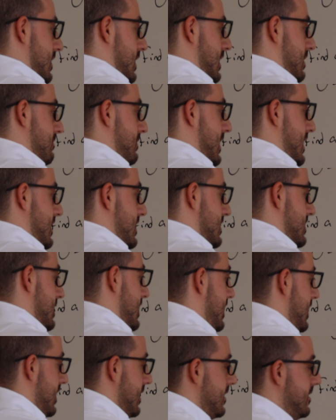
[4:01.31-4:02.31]
and minus
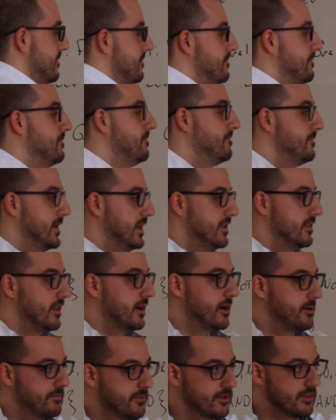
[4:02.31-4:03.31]
A in the
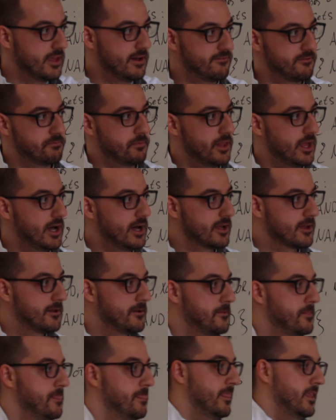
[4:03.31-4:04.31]
upper left block,
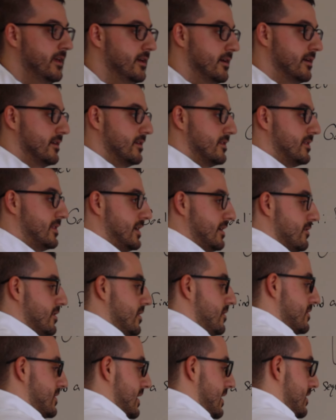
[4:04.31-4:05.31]

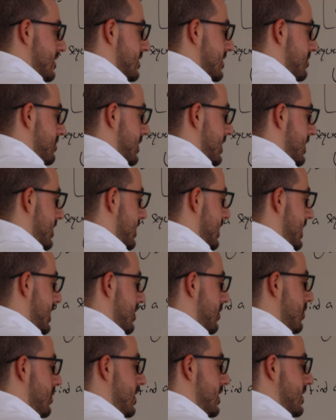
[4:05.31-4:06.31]
zeros elsewhere, and a
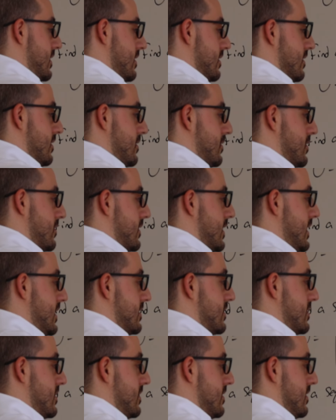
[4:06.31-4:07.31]
1 in the lower
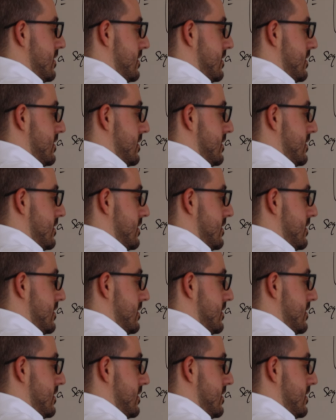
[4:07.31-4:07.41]
right.